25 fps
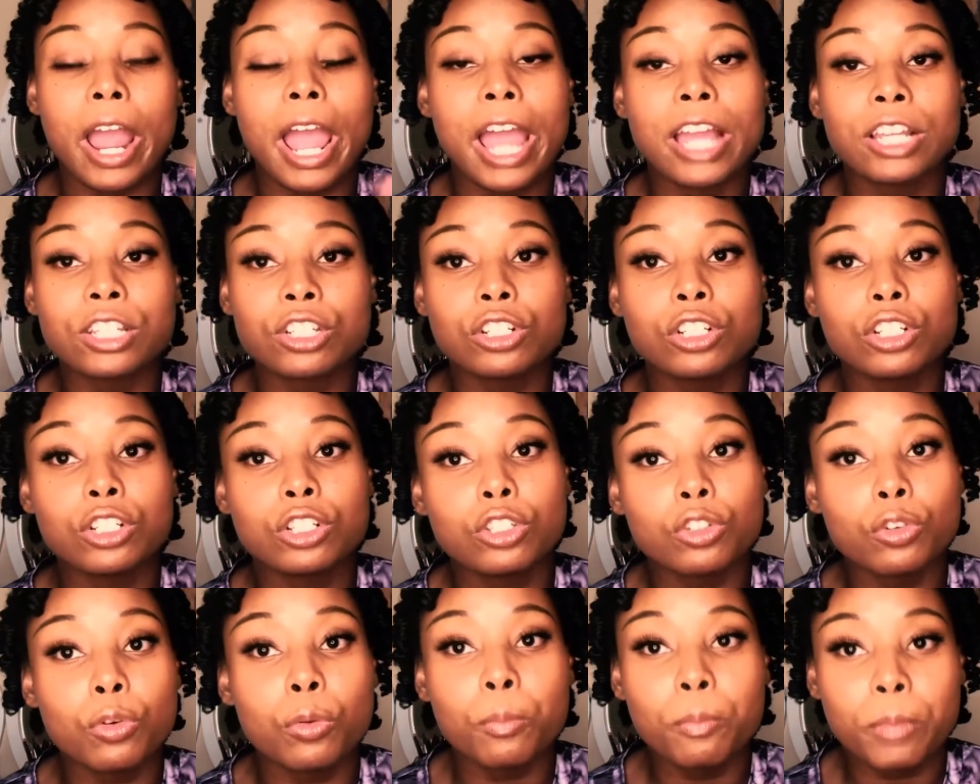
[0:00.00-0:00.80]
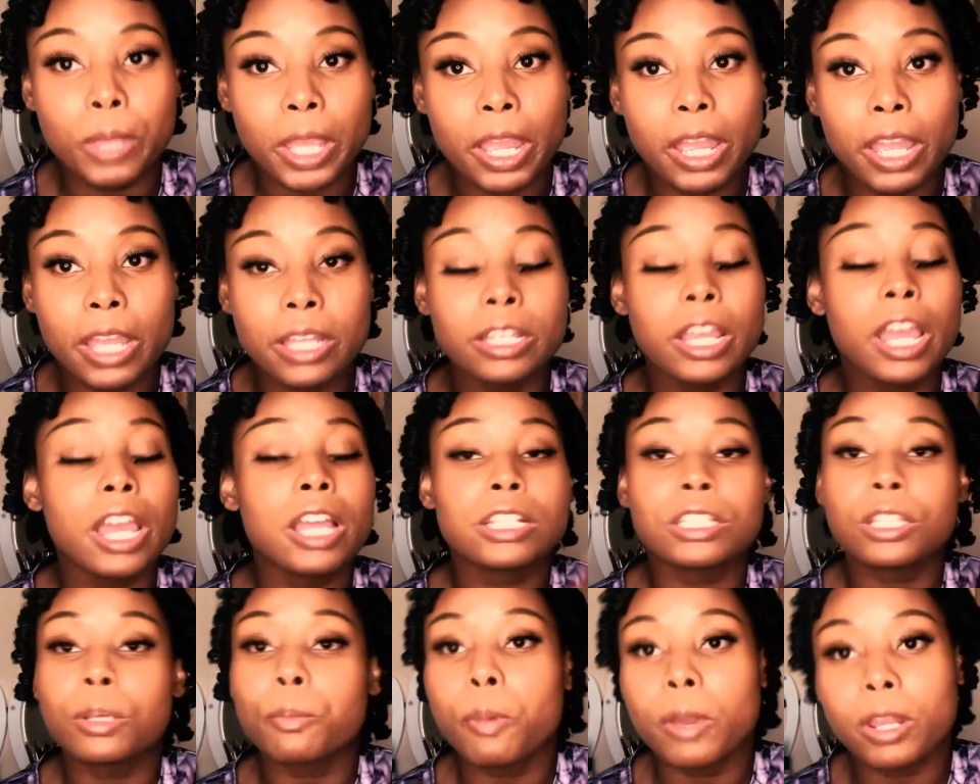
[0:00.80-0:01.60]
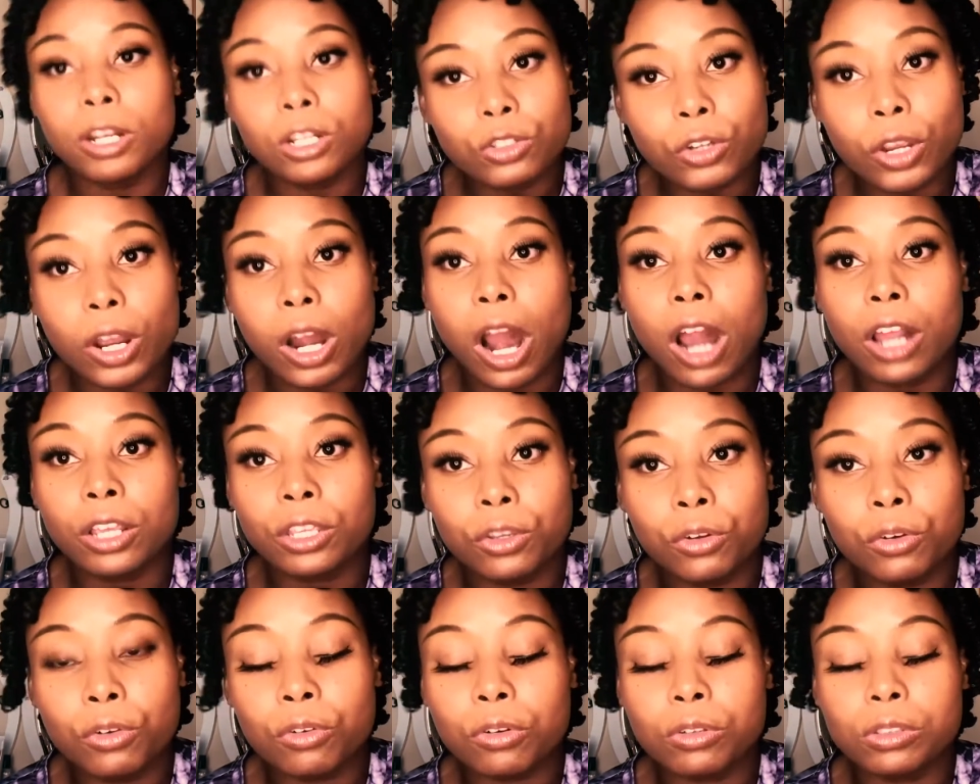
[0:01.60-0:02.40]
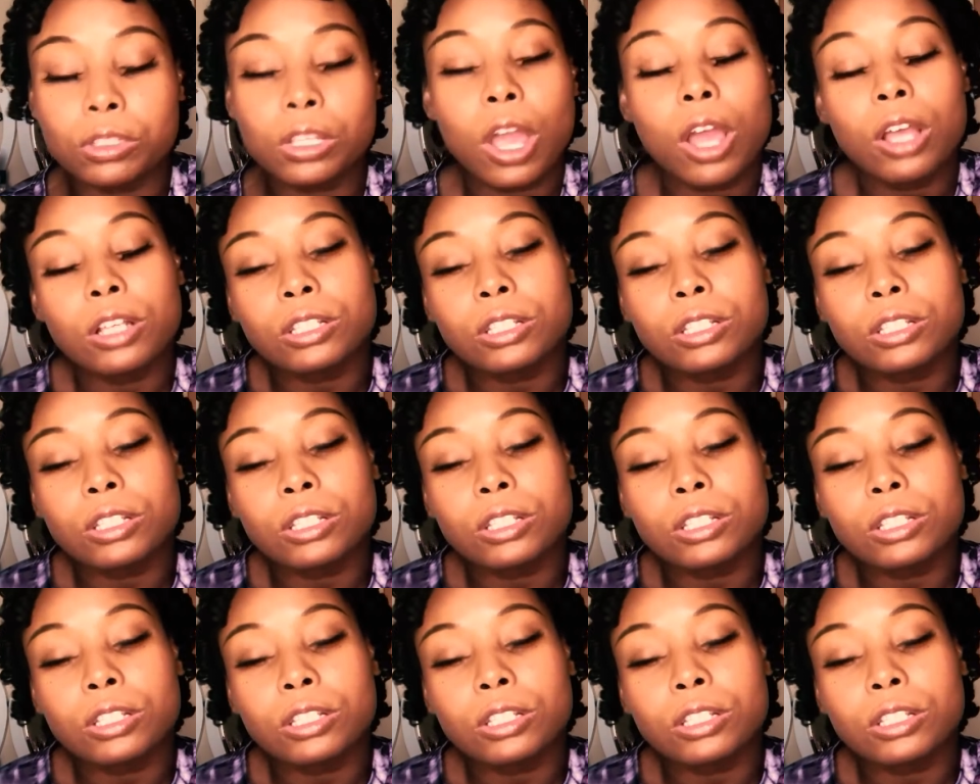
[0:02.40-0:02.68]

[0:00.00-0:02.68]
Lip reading: actually too big to penetrate our cuticles.